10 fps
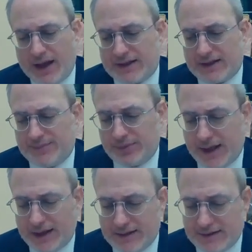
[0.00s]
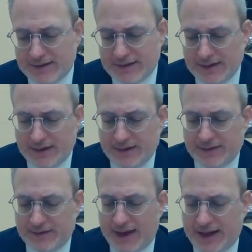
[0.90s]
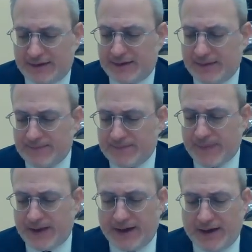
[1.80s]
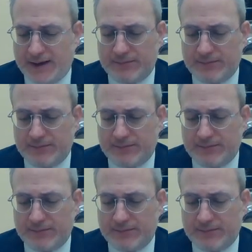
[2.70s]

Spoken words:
and explains that we